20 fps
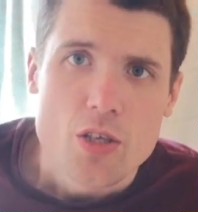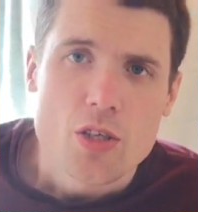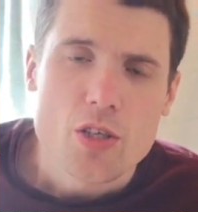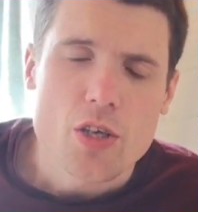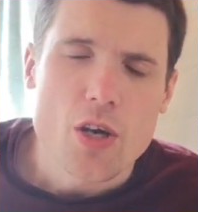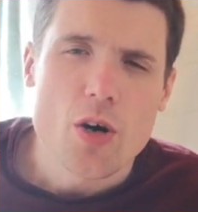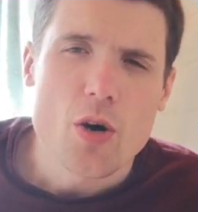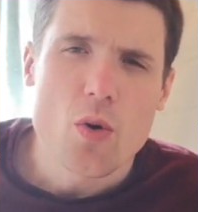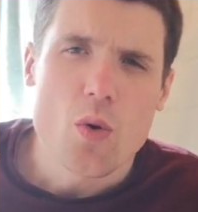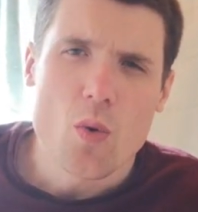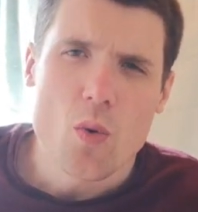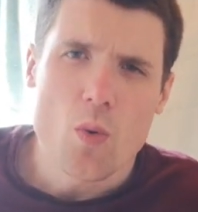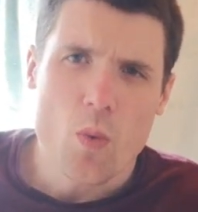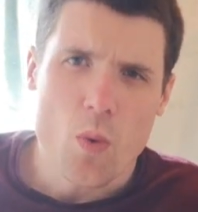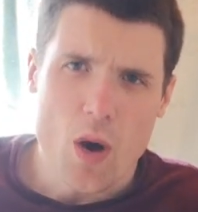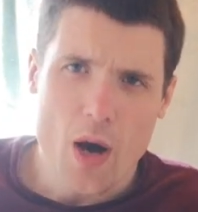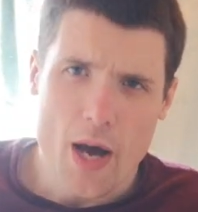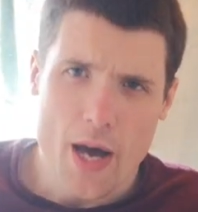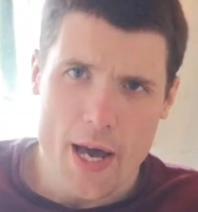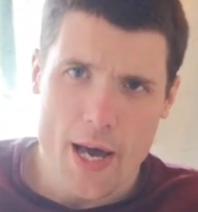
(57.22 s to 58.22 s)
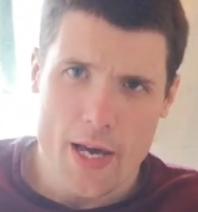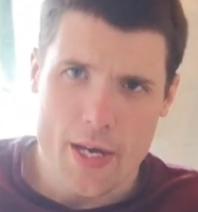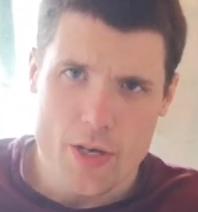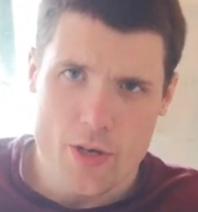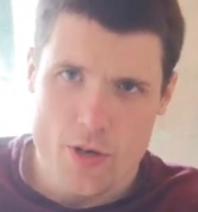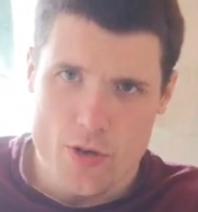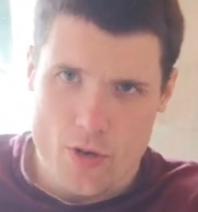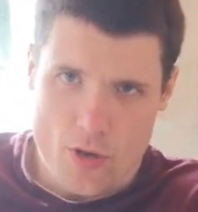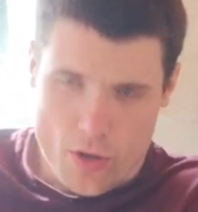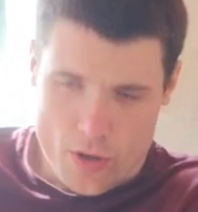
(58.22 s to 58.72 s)
So what I
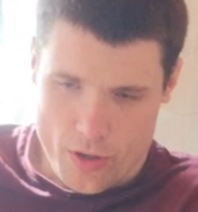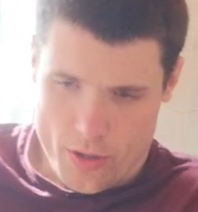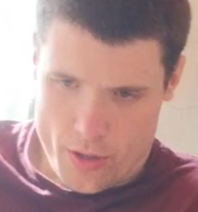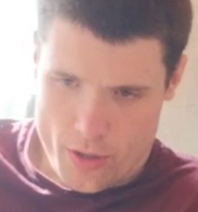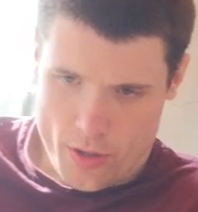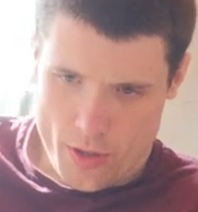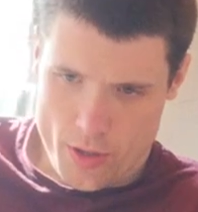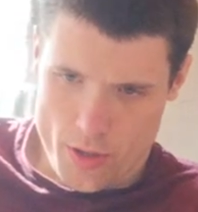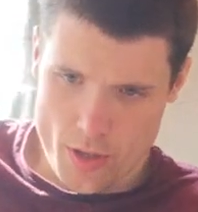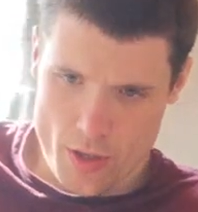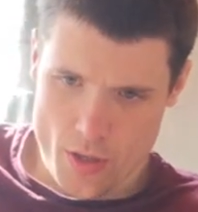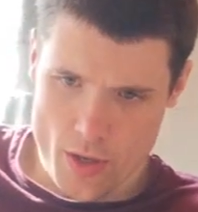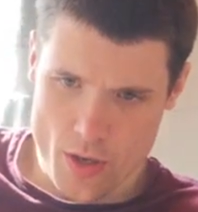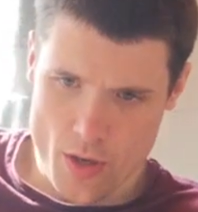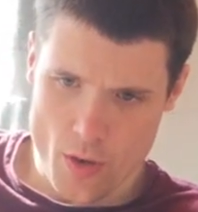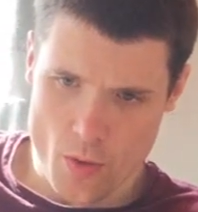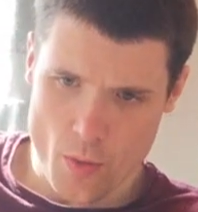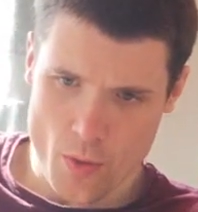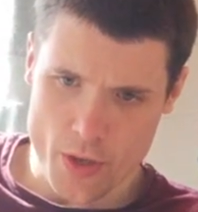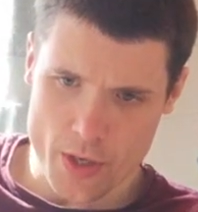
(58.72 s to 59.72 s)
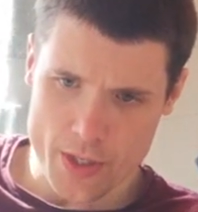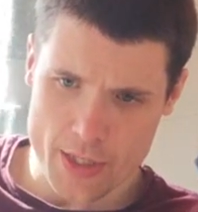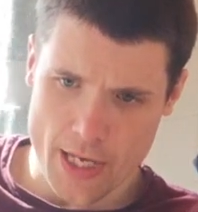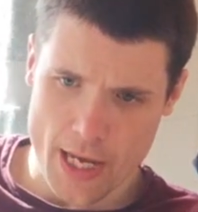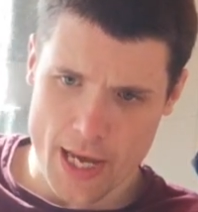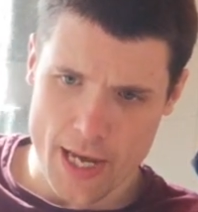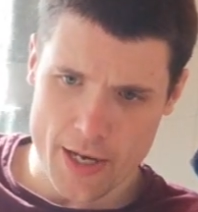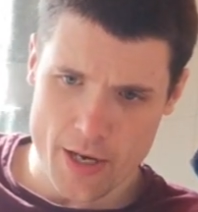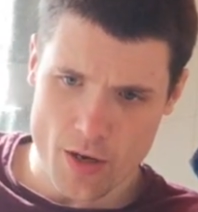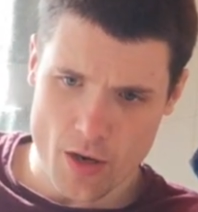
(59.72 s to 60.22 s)
had done was I
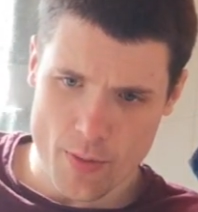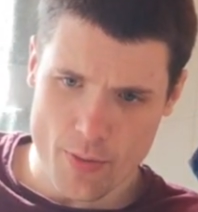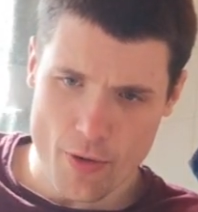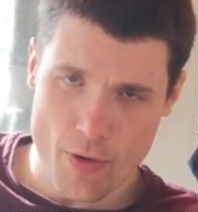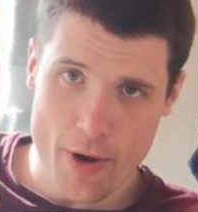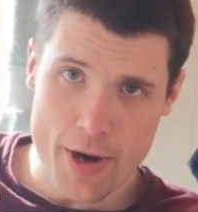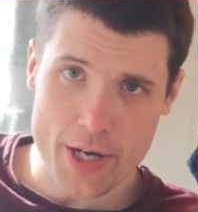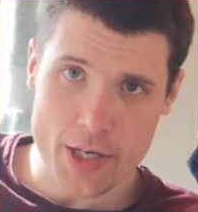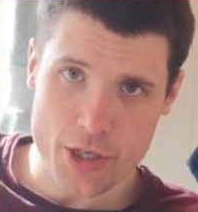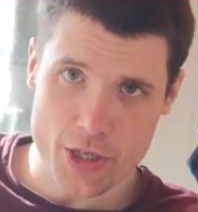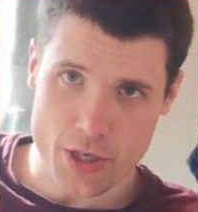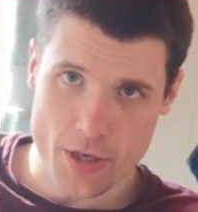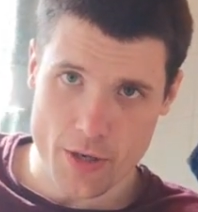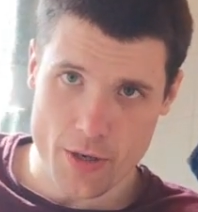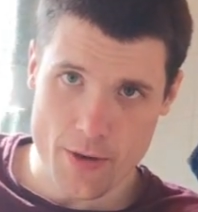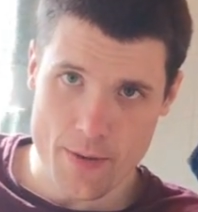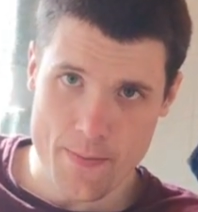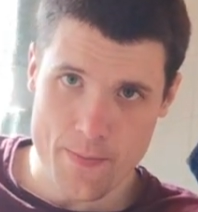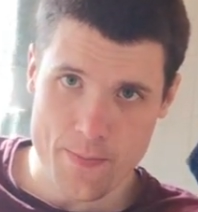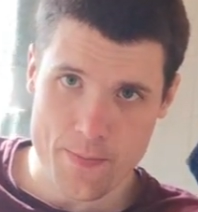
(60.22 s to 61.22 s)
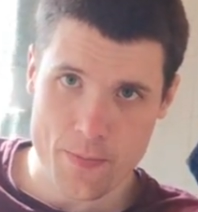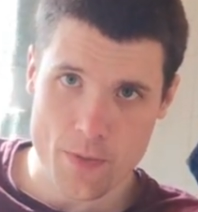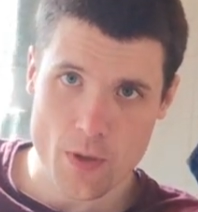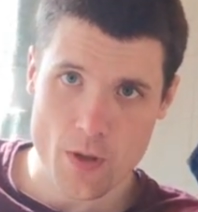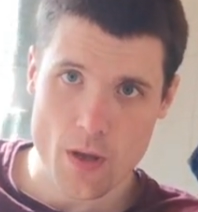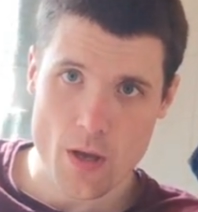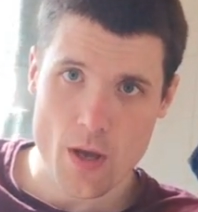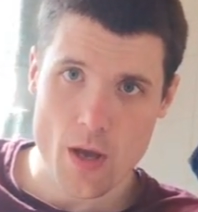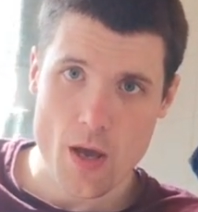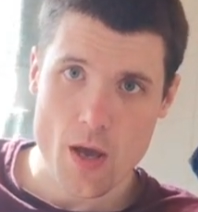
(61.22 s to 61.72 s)
had an operation
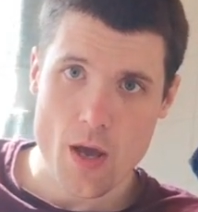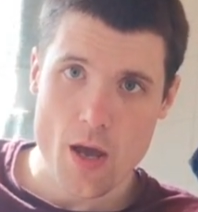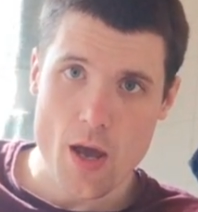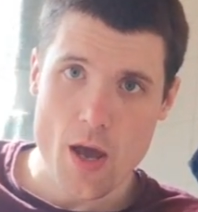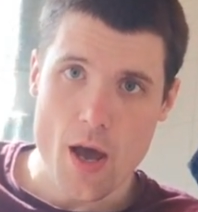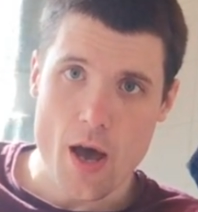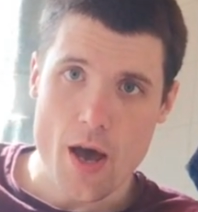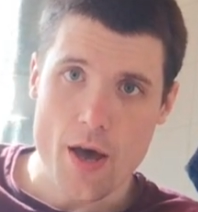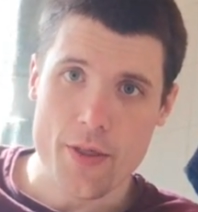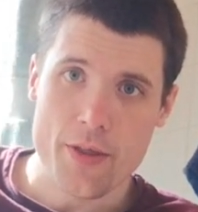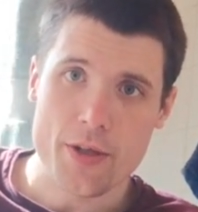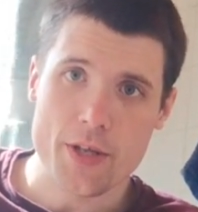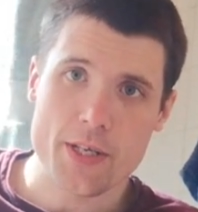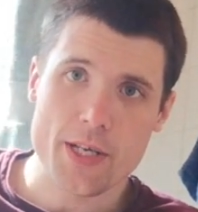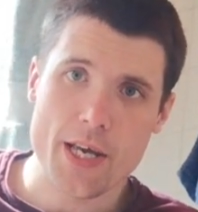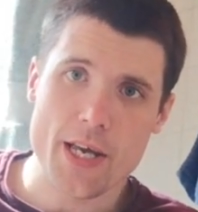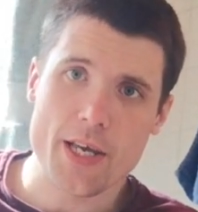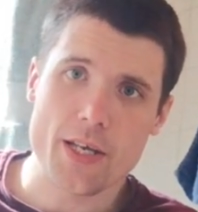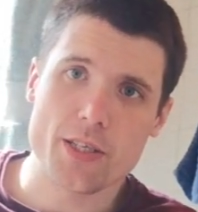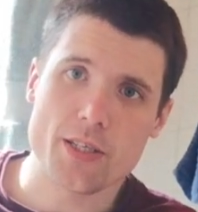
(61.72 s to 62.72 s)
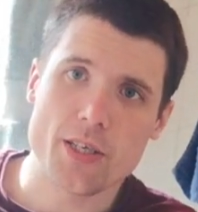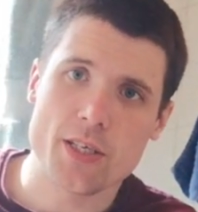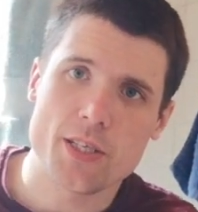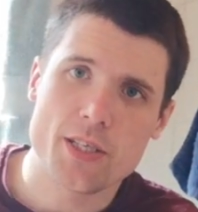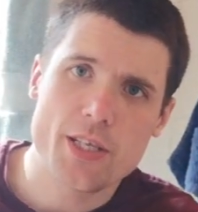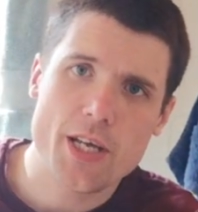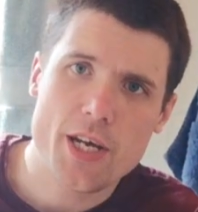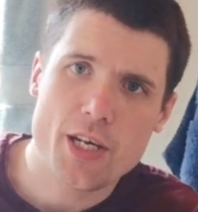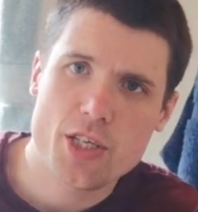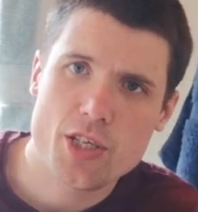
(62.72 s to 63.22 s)
that takes a
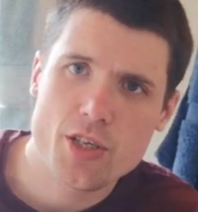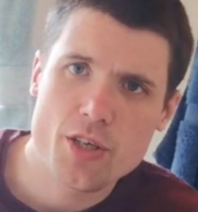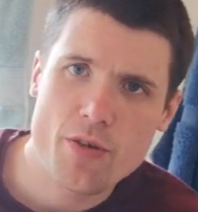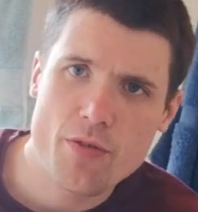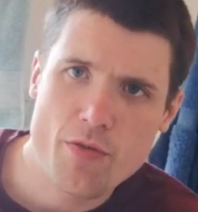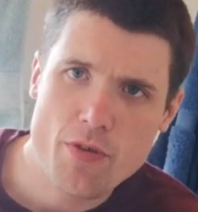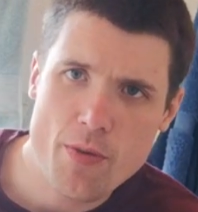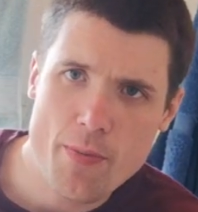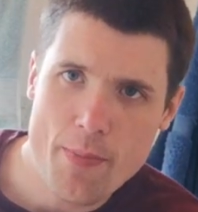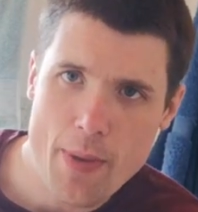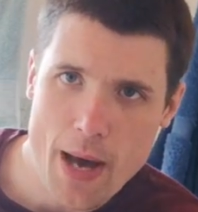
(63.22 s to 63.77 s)
section of your